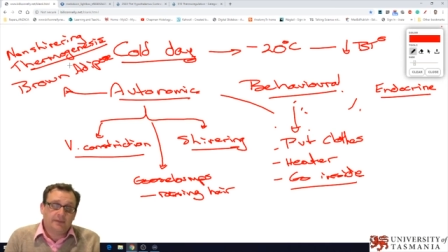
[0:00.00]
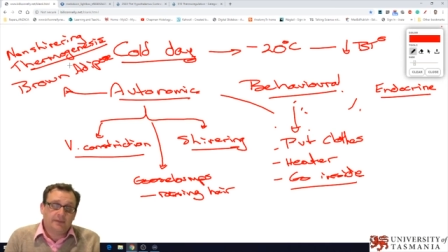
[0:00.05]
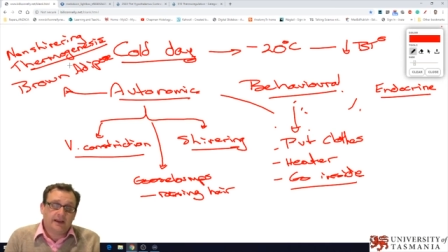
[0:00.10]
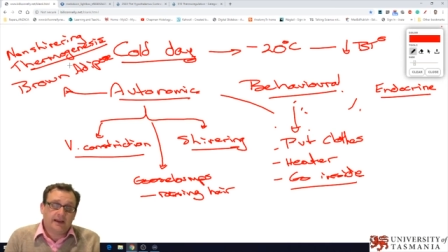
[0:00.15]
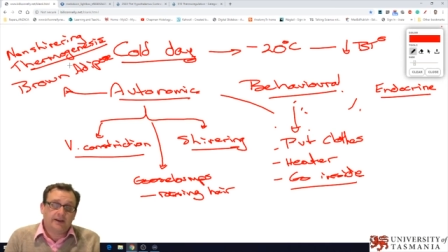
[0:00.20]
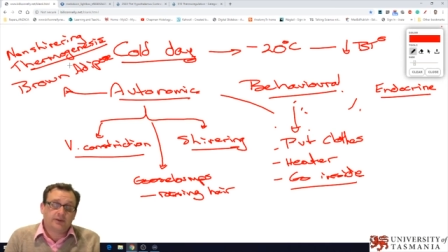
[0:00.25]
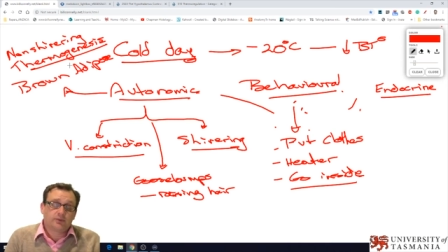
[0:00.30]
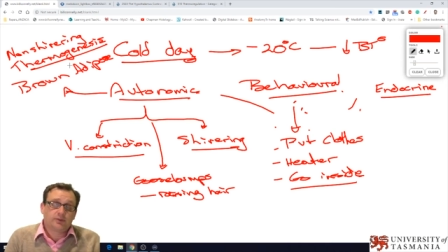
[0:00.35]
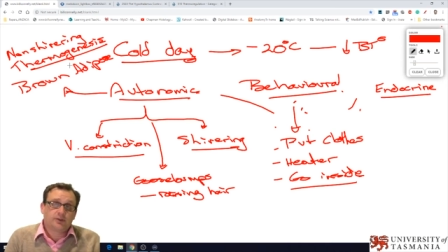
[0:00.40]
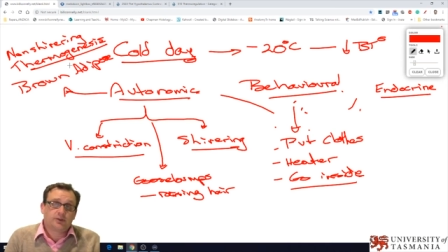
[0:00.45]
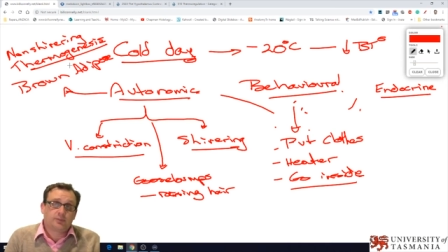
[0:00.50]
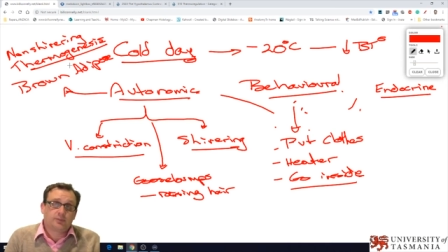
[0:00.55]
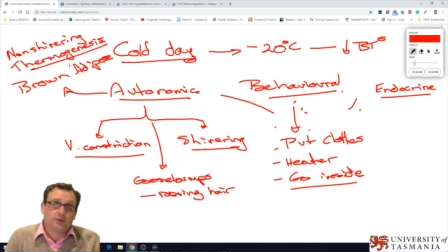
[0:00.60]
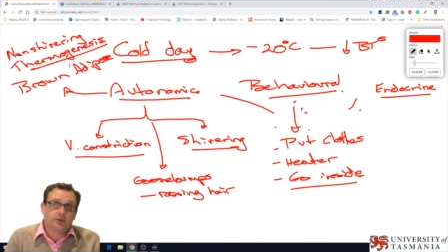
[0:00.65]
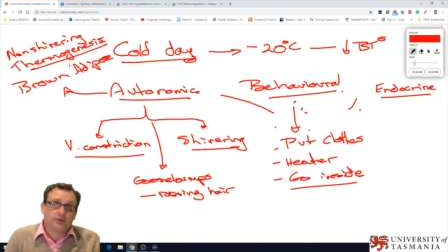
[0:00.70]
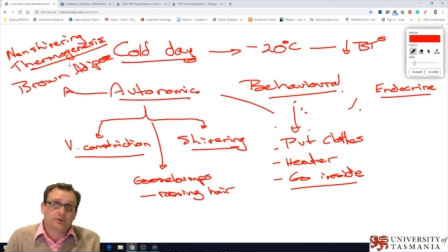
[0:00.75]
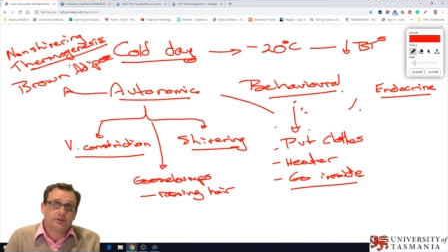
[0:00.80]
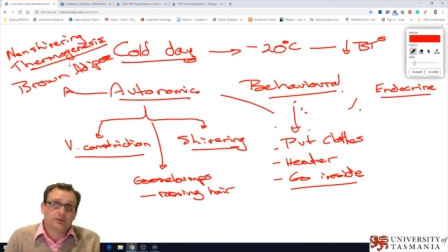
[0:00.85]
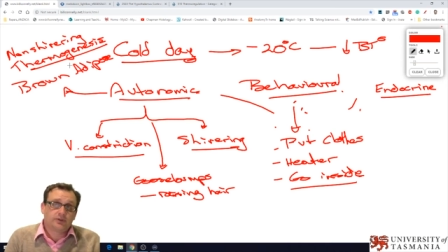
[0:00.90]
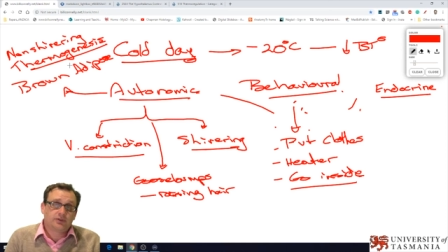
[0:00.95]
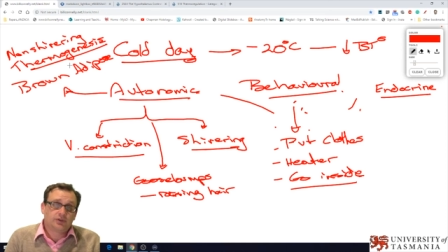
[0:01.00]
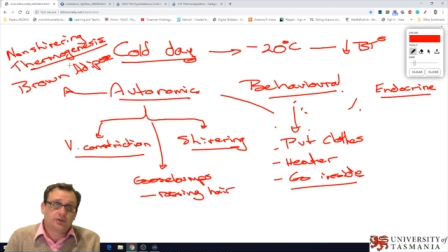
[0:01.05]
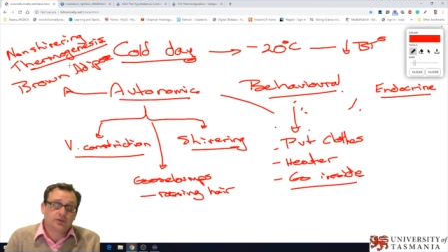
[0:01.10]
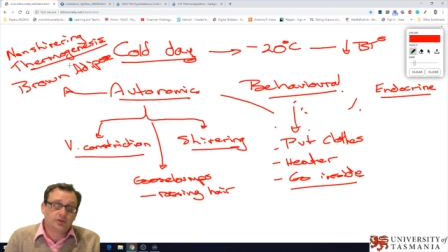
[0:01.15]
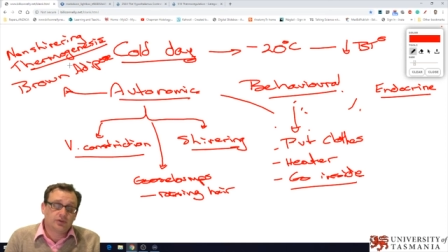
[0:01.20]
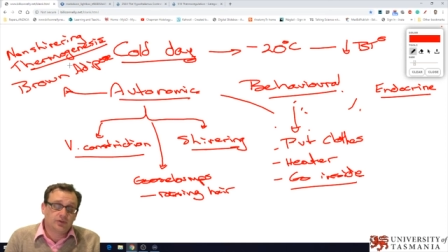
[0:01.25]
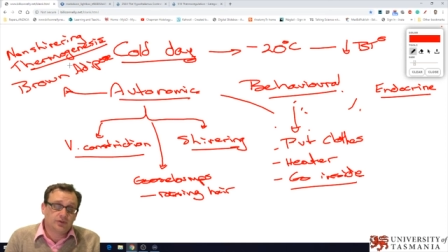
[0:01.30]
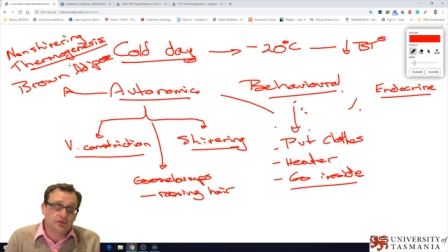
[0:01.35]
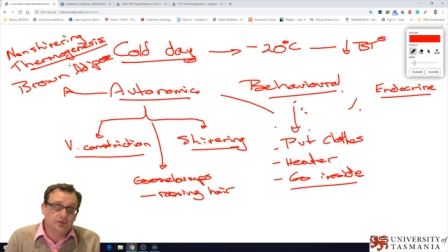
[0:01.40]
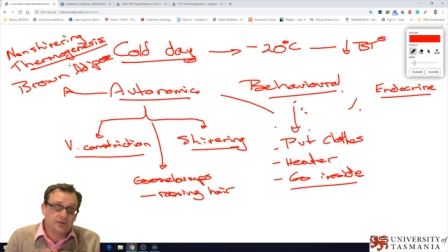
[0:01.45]
um, and it
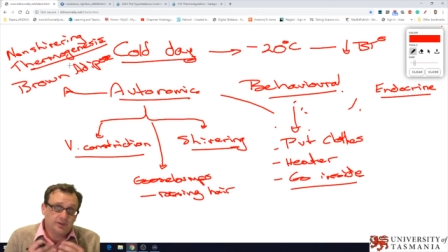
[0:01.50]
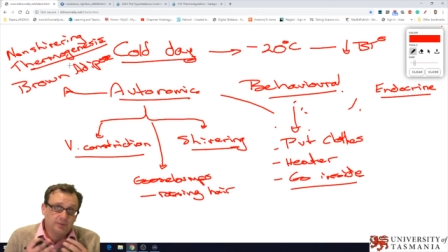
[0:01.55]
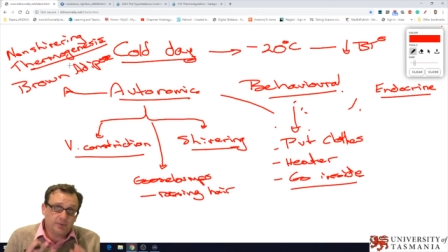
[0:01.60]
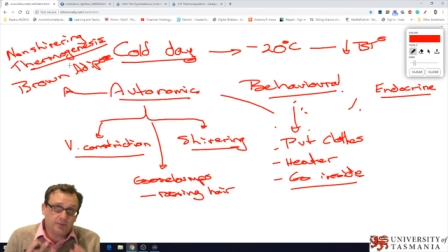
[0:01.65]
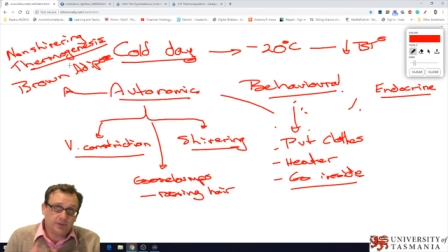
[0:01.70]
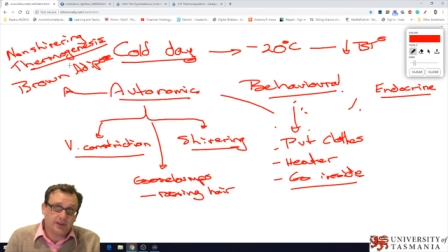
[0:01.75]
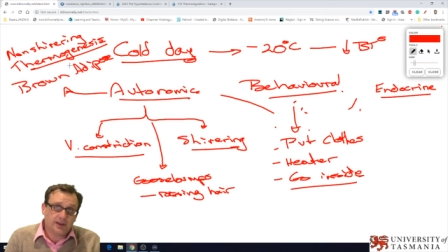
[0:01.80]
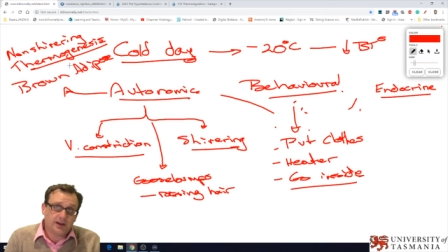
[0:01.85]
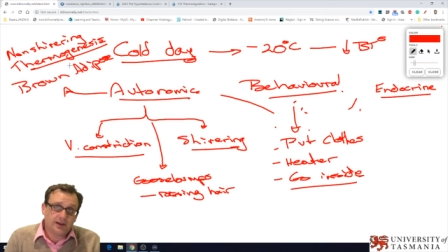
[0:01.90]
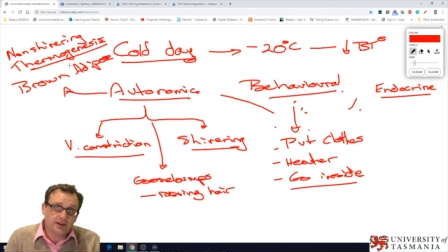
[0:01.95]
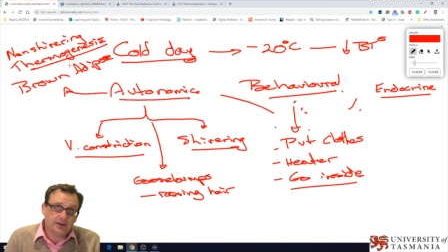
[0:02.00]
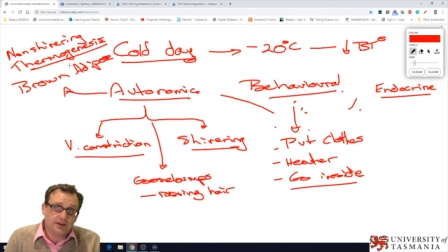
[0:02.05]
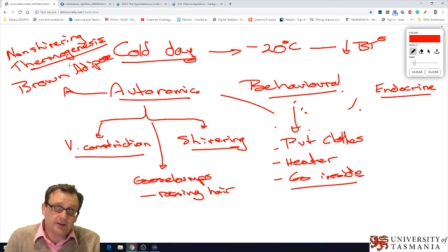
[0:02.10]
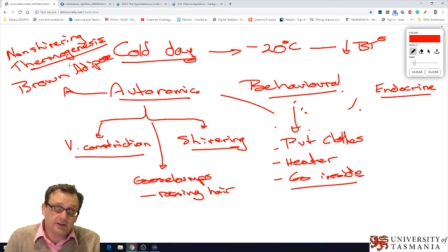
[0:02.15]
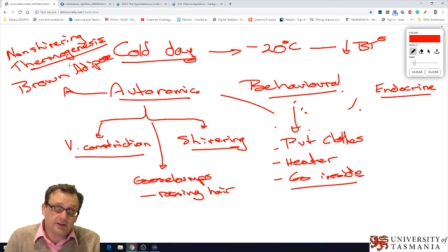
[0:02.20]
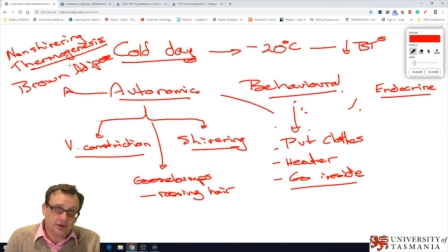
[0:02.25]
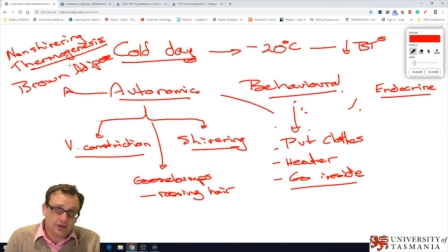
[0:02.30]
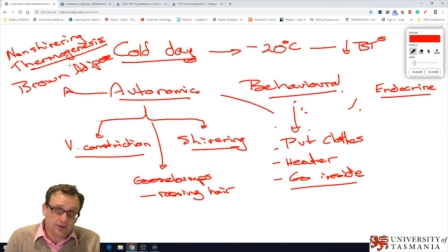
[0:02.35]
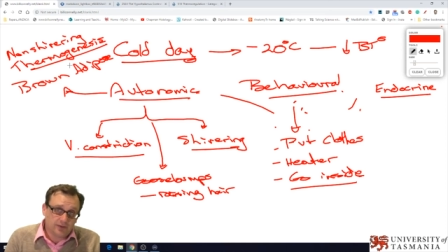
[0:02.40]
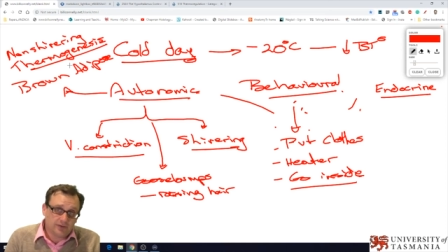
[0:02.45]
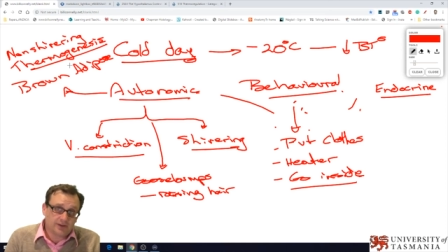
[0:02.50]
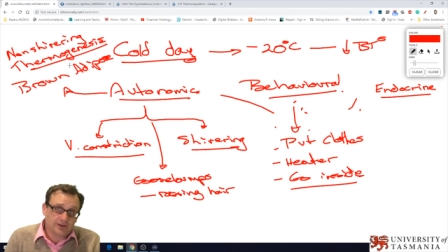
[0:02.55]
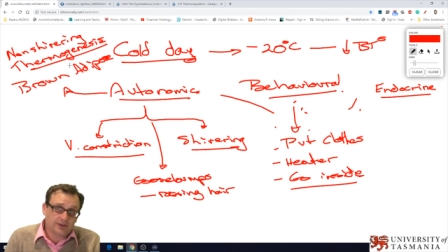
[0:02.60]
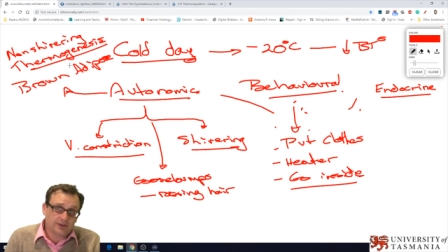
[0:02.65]
responds to sympathetic